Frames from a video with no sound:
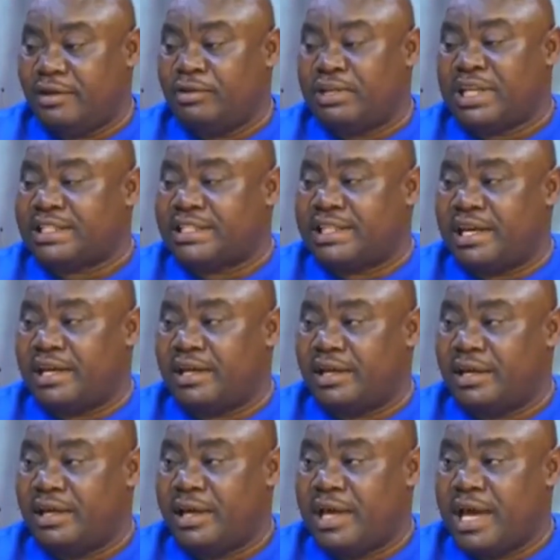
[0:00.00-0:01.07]
What I say,
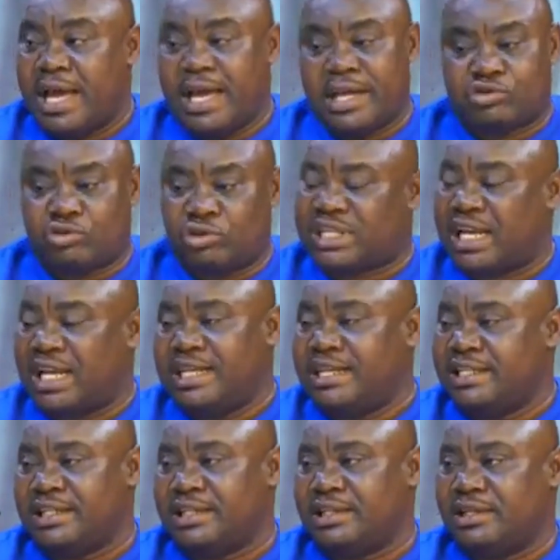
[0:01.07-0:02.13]
and it's so
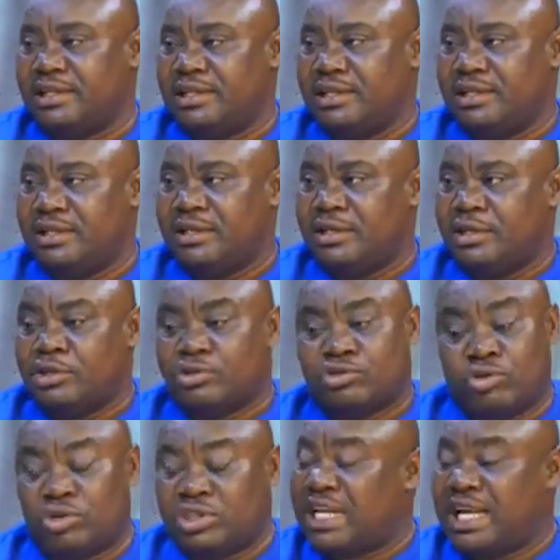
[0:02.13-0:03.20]
challenging,
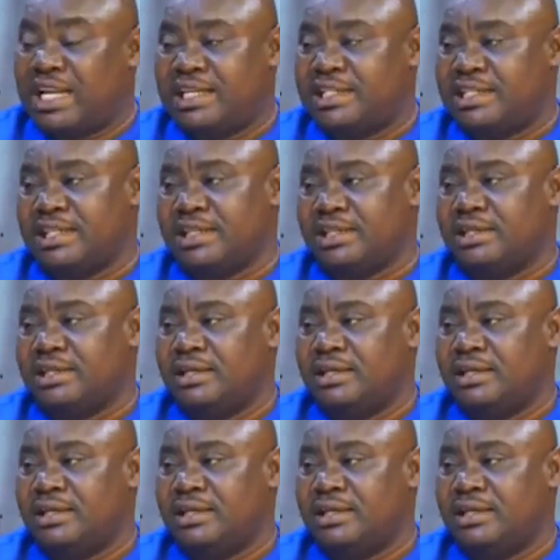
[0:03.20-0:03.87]
so challenging.